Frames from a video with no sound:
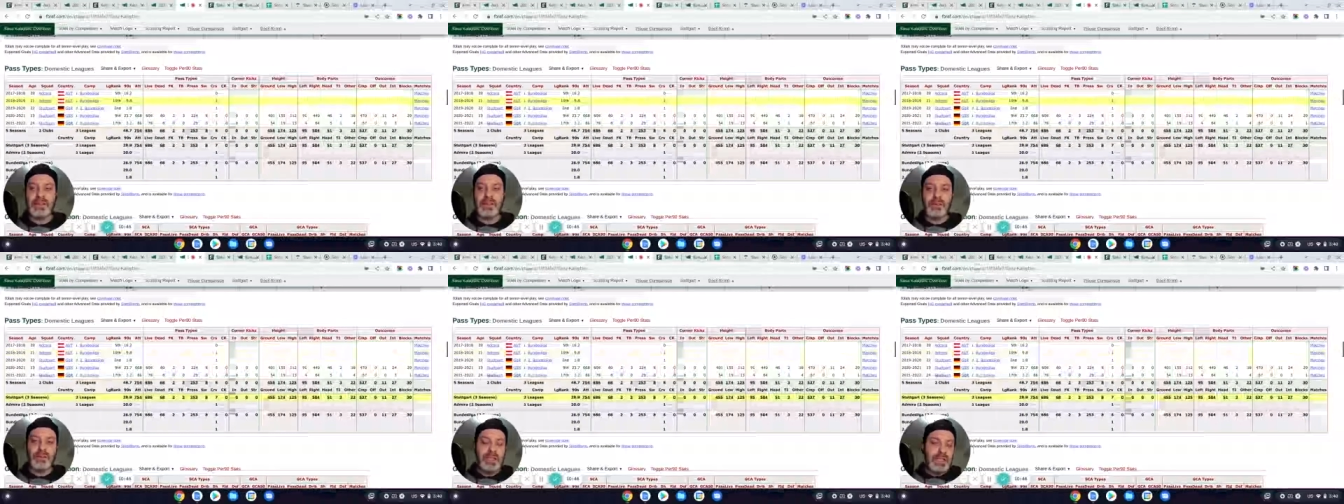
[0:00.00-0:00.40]

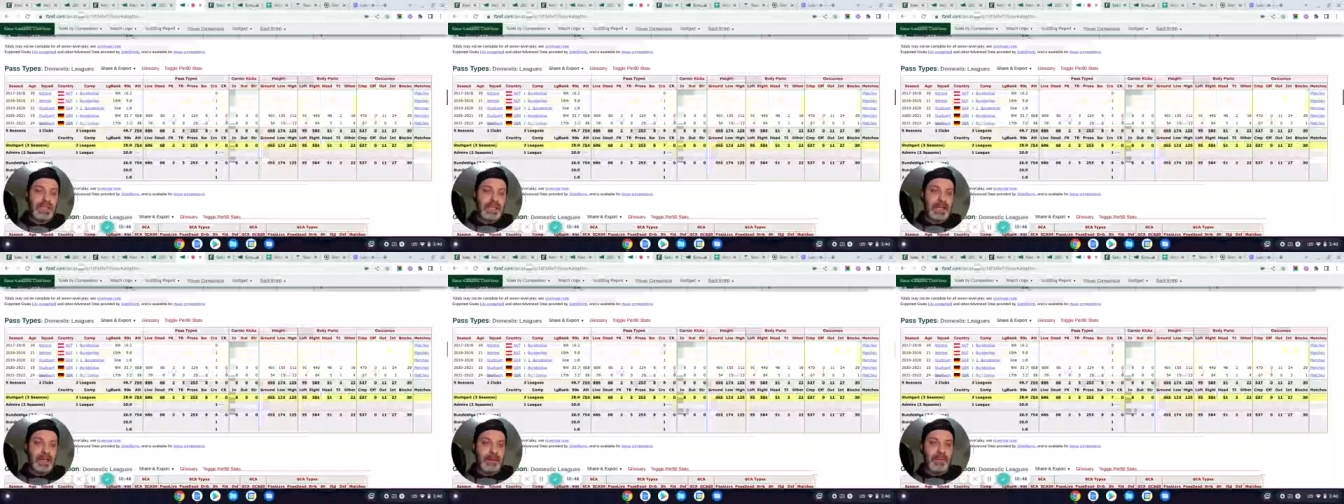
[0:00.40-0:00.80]
So
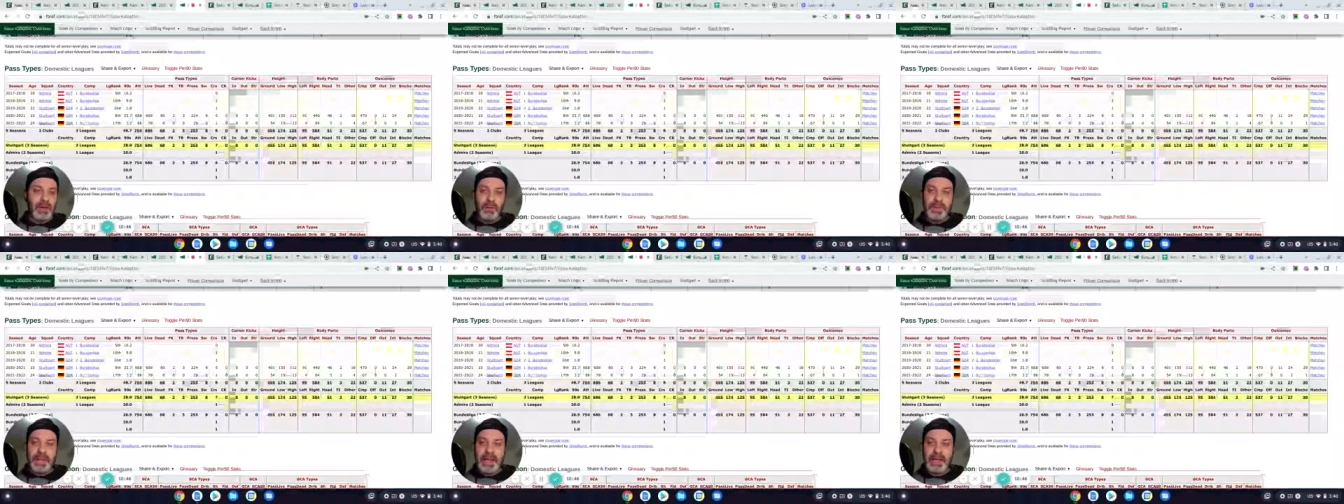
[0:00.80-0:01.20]

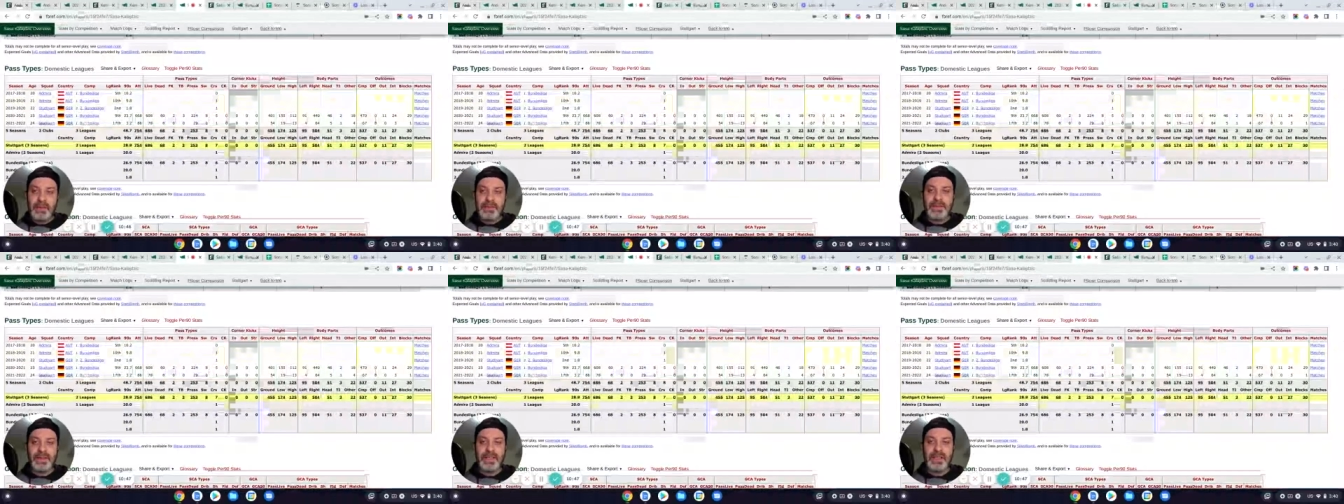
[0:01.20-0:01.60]
hope that
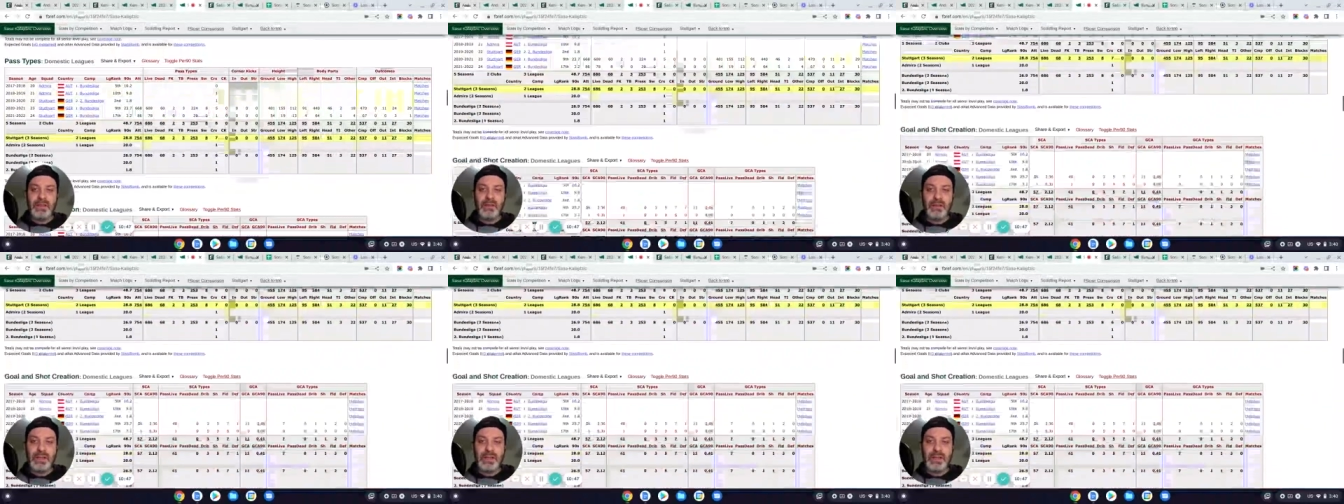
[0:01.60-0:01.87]
helps for you.